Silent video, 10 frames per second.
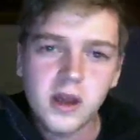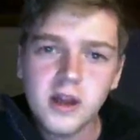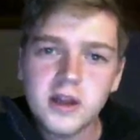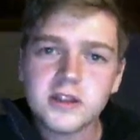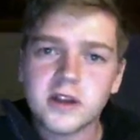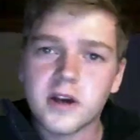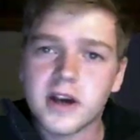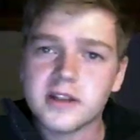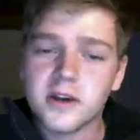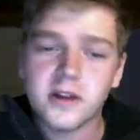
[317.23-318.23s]
So
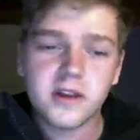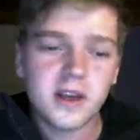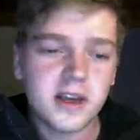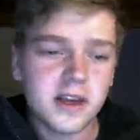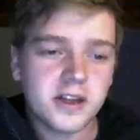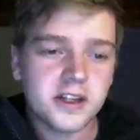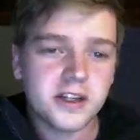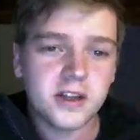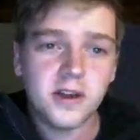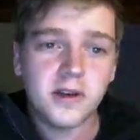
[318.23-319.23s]
I don't think I can
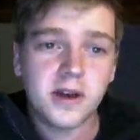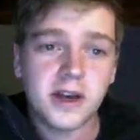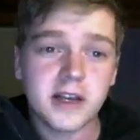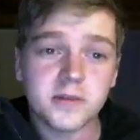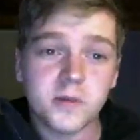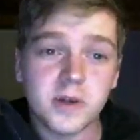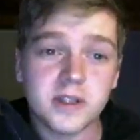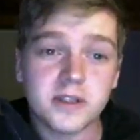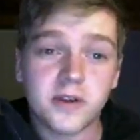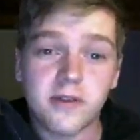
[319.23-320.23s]
show you guys what
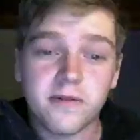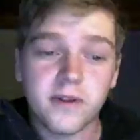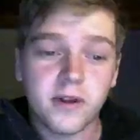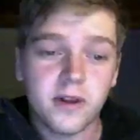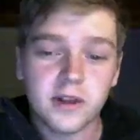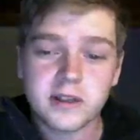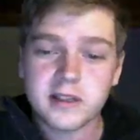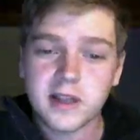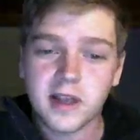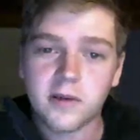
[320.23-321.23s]
ScreenFlow
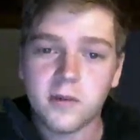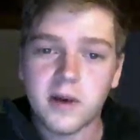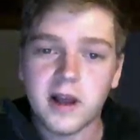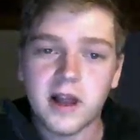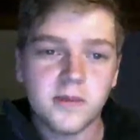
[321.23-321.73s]
looks like while I'm